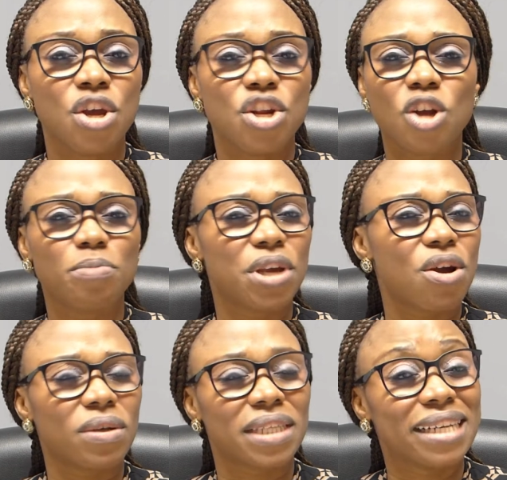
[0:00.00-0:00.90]
Not
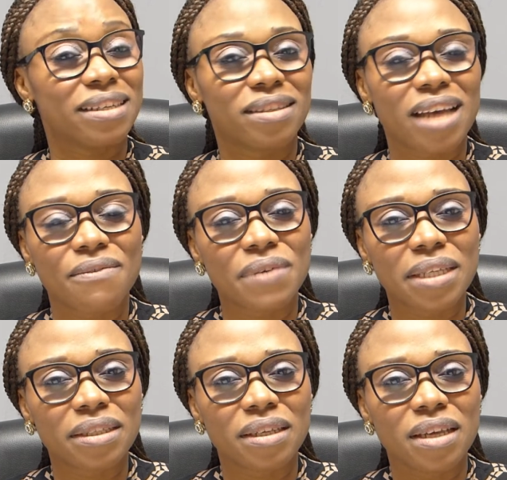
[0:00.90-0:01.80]
because I deserve
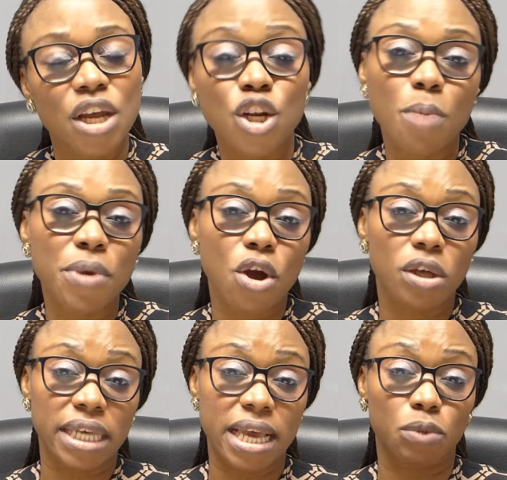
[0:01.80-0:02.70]
it. Not
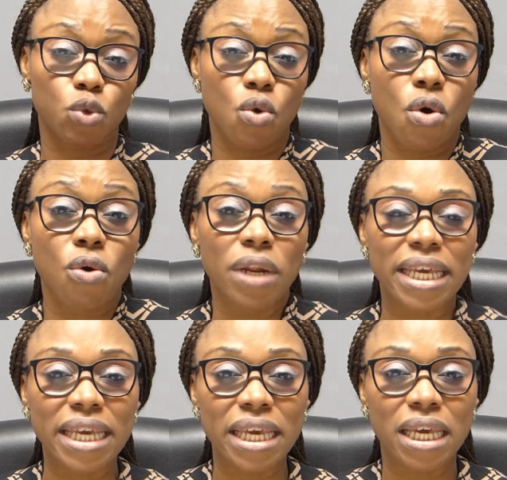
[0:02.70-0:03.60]
because I am too
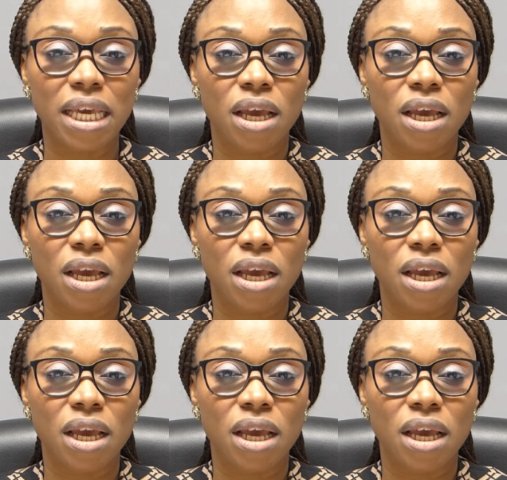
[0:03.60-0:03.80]
holy.